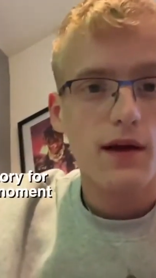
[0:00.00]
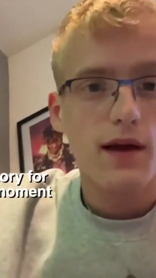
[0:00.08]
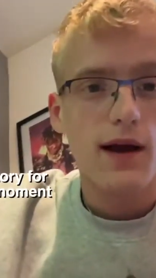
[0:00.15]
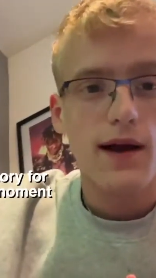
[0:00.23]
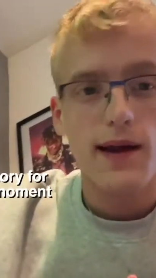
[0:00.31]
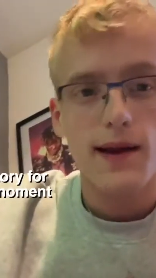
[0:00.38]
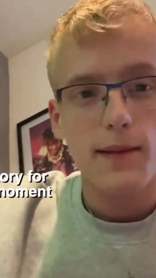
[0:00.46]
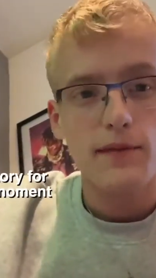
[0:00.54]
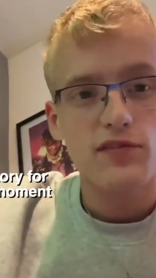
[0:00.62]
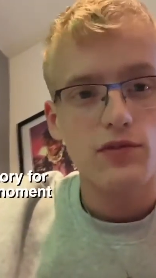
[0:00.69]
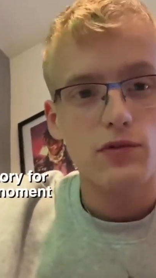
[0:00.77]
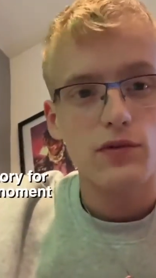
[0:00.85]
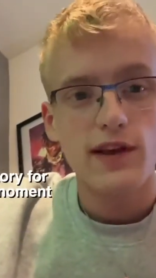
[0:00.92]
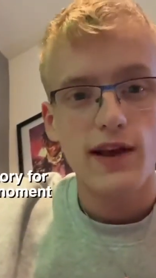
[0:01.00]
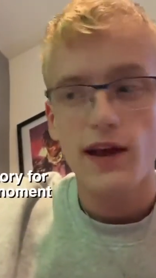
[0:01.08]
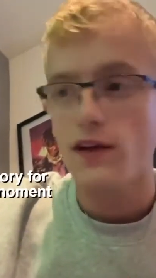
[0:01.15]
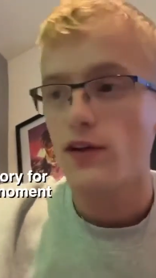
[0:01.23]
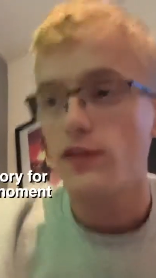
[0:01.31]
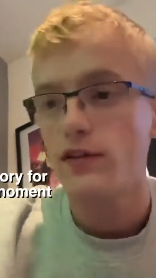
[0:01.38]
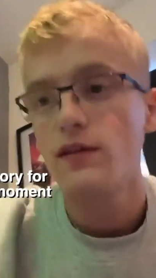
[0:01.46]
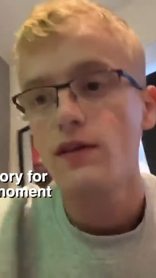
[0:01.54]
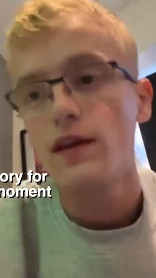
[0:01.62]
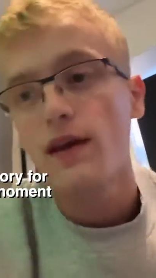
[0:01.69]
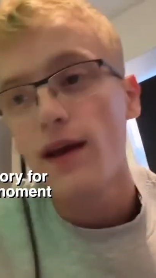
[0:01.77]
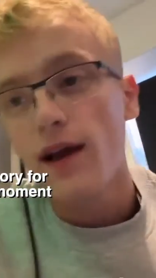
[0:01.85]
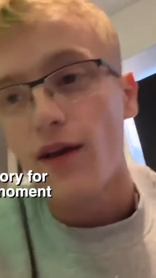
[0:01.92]
I am absolutely knackered.
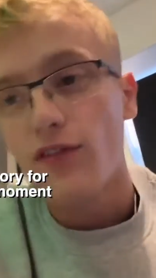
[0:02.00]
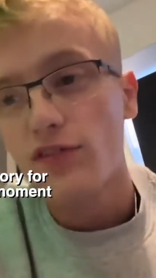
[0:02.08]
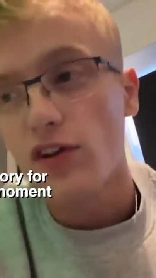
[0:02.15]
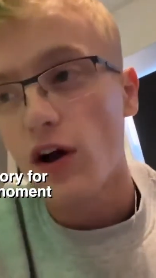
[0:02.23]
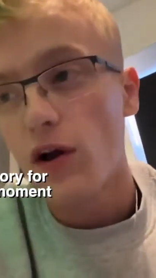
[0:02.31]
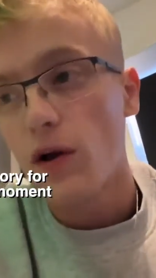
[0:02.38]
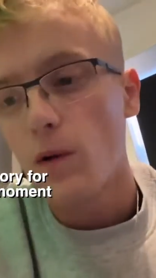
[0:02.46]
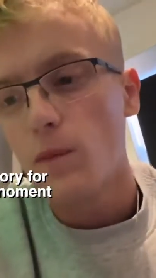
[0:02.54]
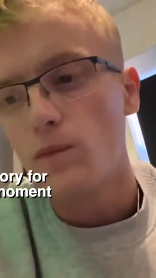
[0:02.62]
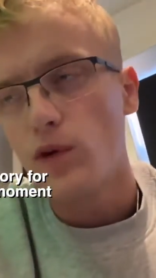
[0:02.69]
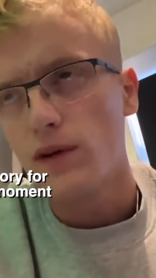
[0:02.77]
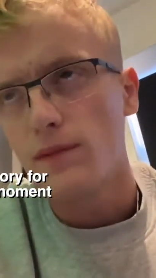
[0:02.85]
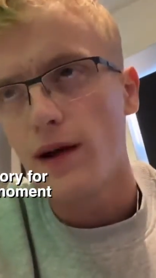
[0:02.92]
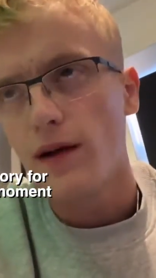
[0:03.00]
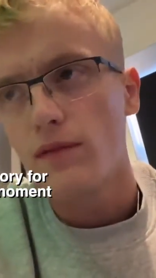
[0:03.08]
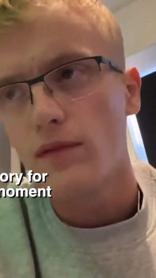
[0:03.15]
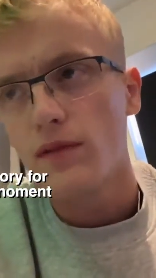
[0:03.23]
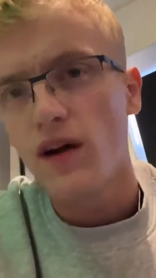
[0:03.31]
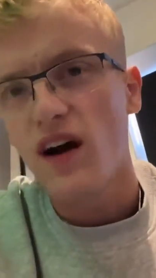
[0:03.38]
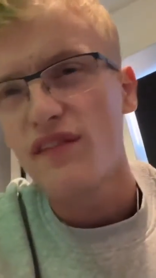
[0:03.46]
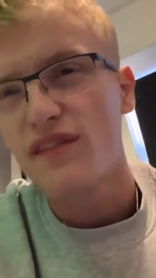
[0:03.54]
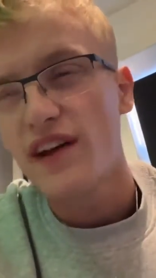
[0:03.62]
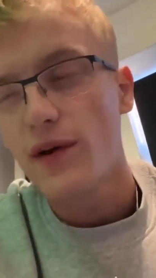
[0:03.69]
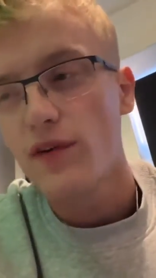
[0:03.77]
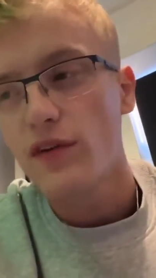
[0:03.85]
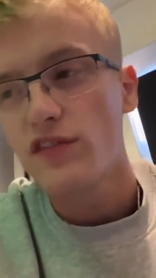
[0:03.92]
I've just got home, well, about half an
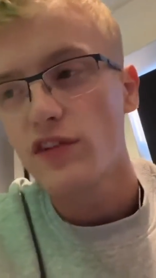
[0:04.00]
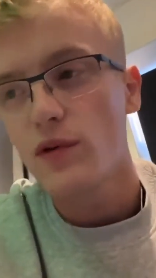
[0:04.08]
hour or so